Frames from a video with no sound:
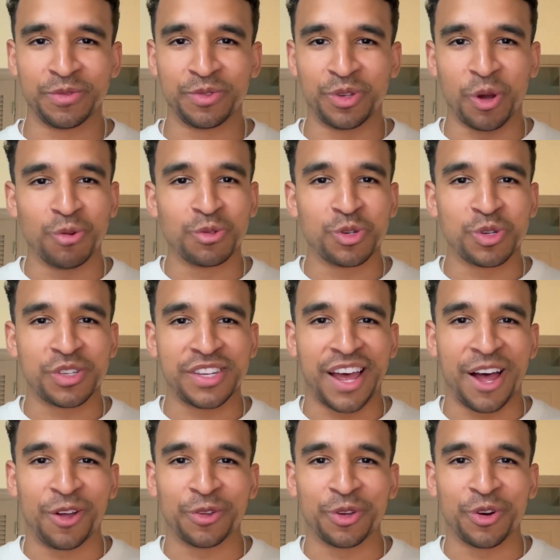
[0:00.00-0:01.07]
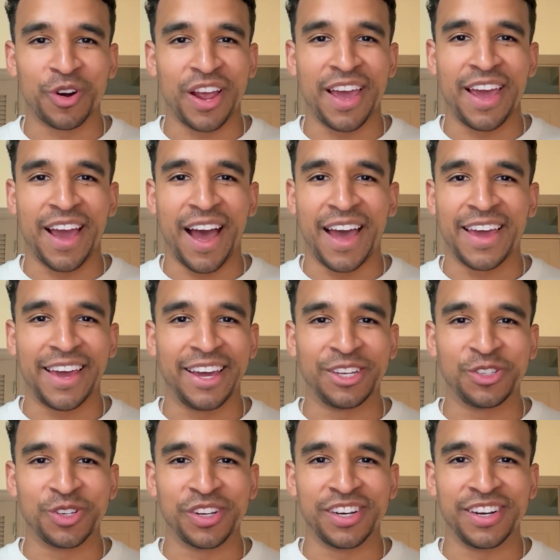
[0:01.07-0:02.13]
Don't just tell your AI
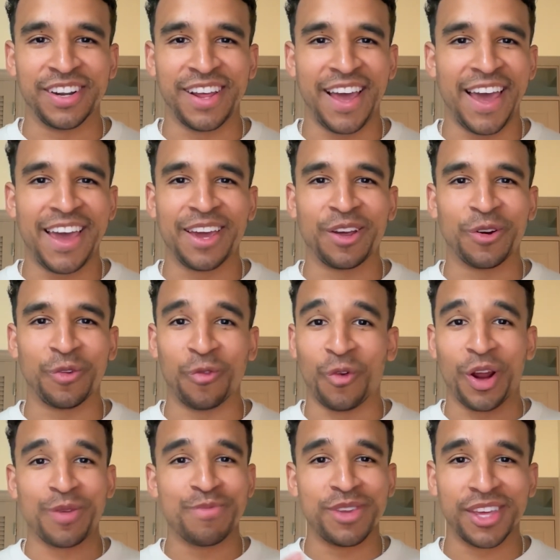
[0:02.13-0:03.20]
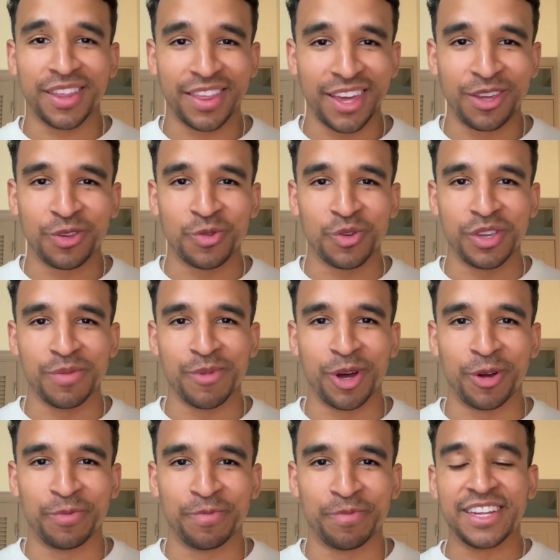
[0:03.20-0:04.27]
agent, hey, write me a thank you email.